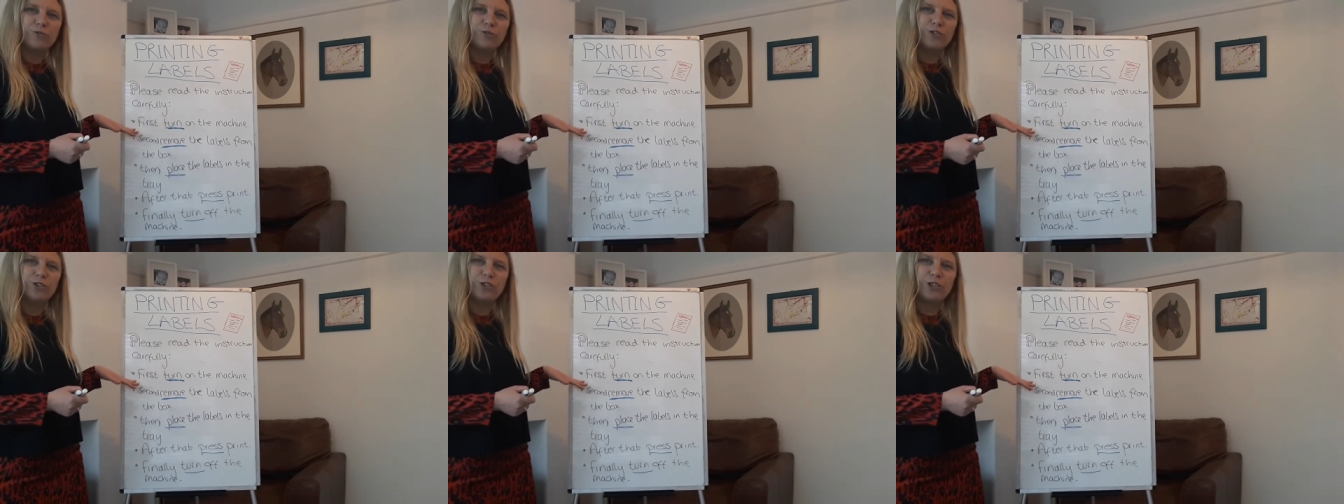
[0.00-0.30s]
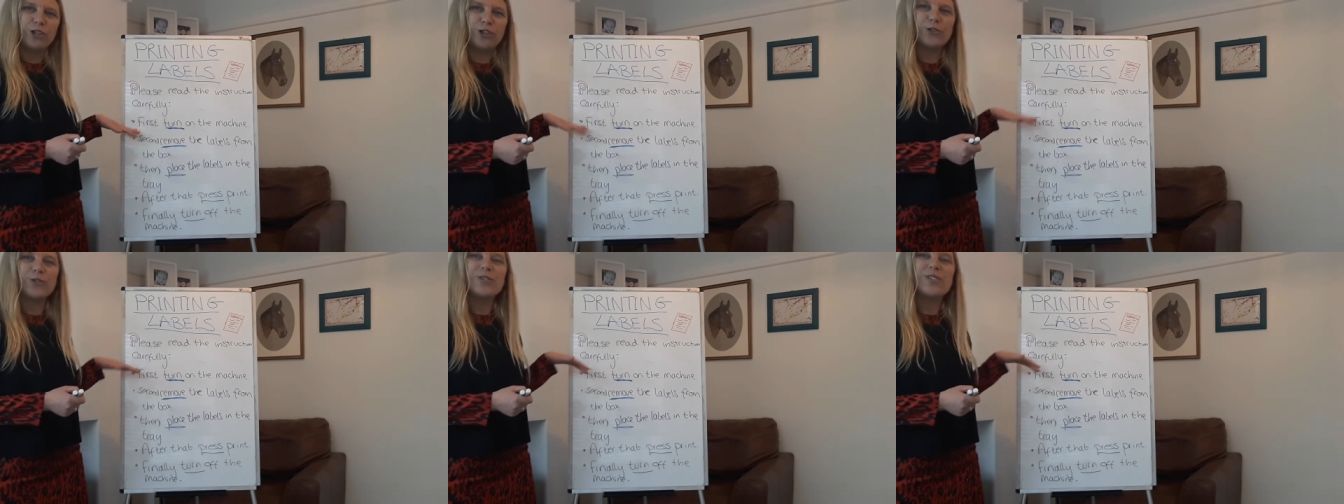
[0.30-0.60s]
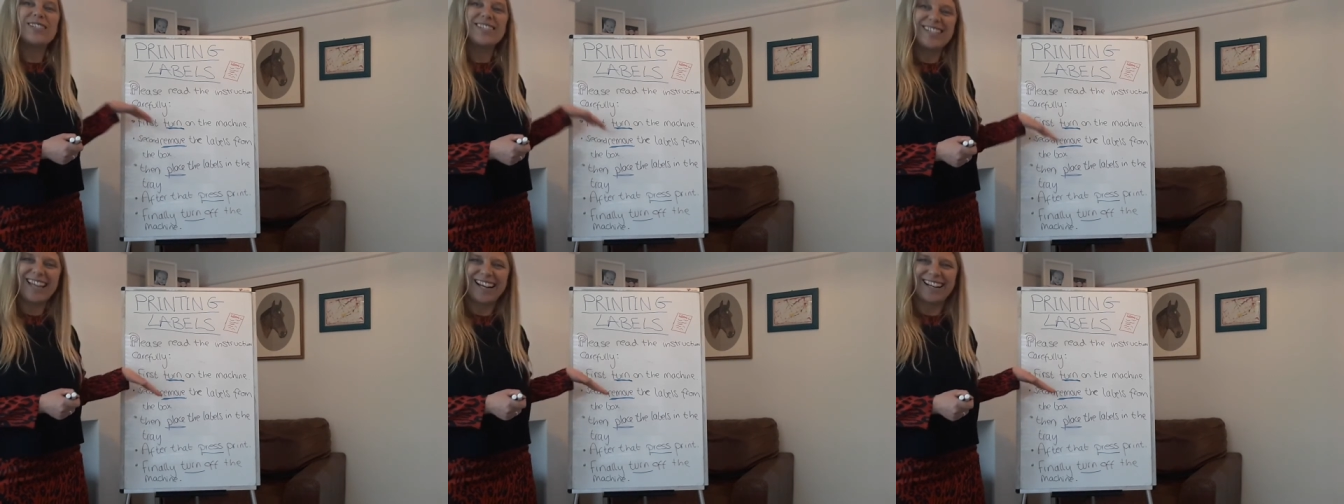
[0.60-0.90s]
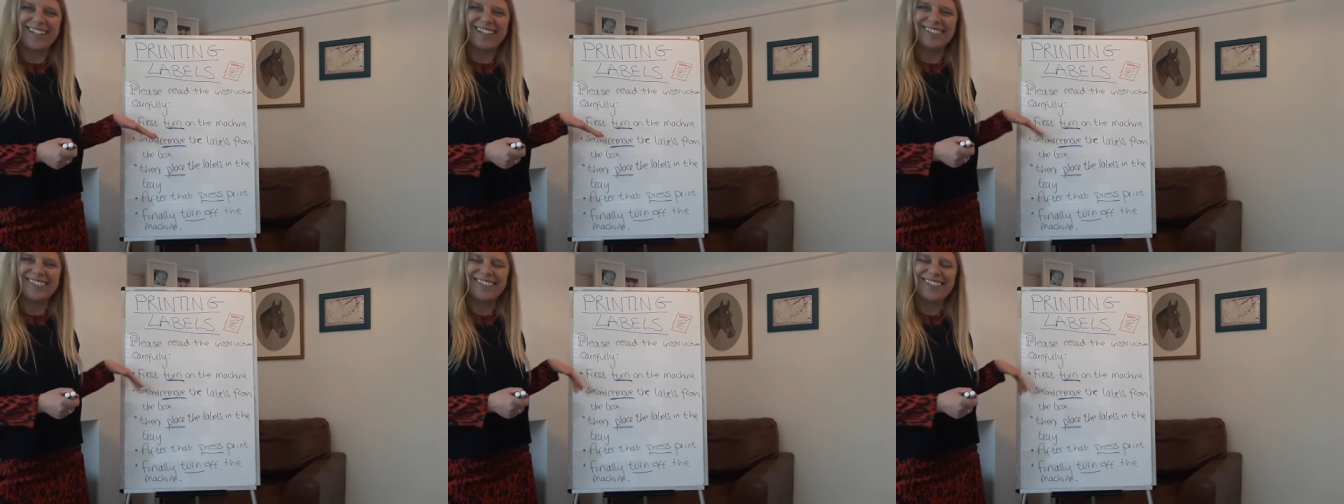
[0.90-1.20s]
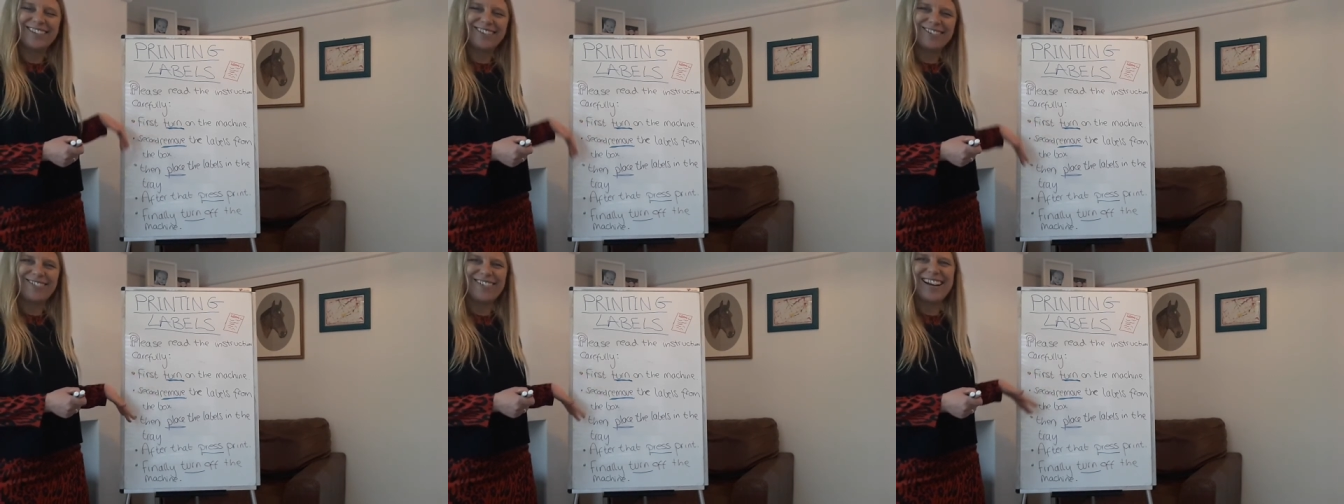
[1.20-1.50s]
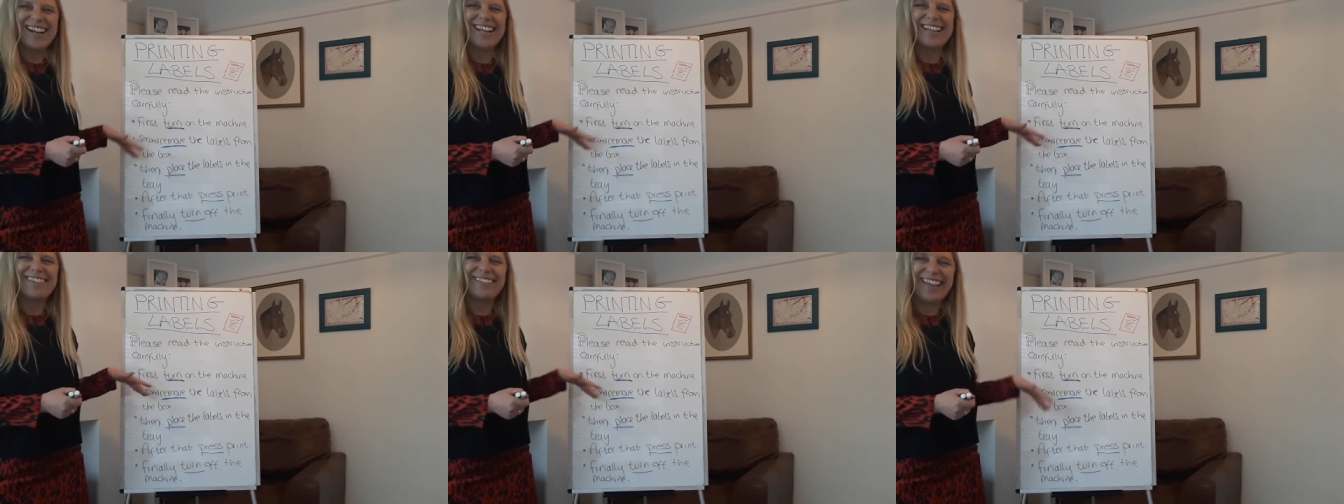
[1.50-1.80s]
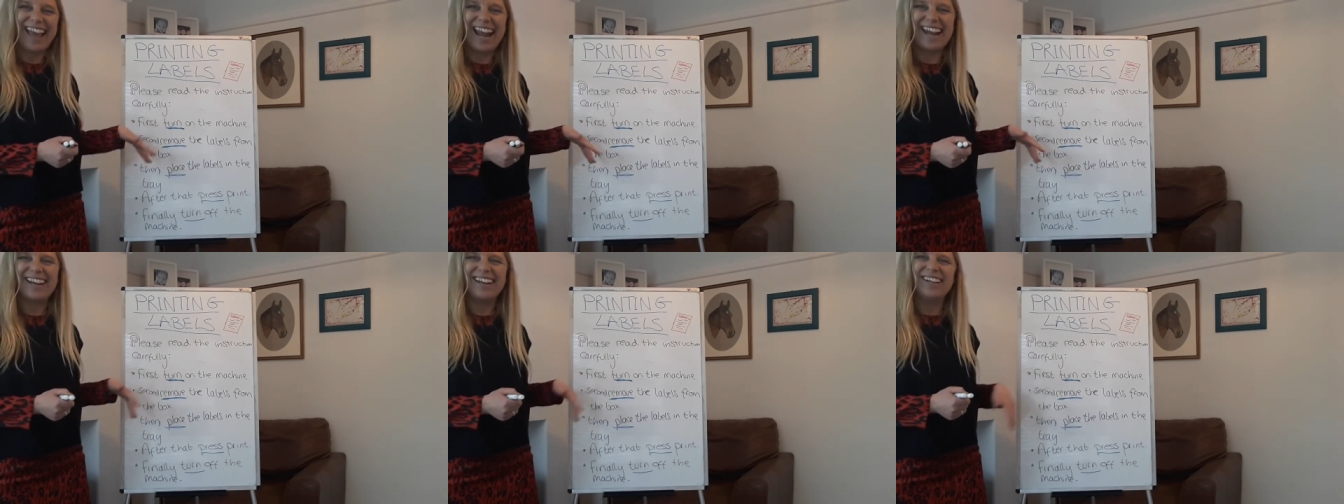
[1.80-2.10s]
2 second, 3
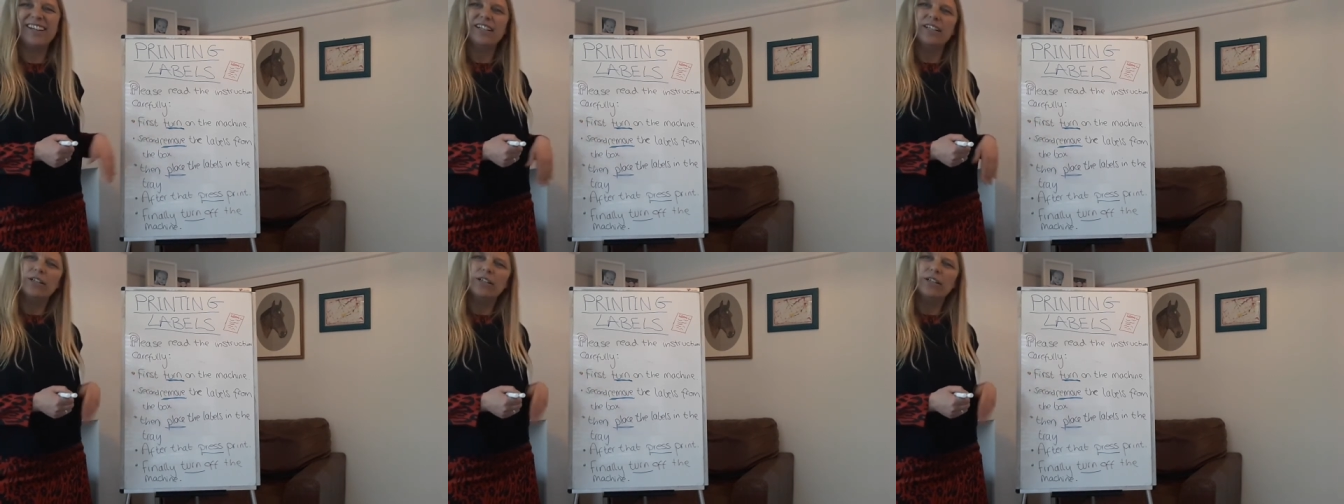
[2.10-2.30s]
then.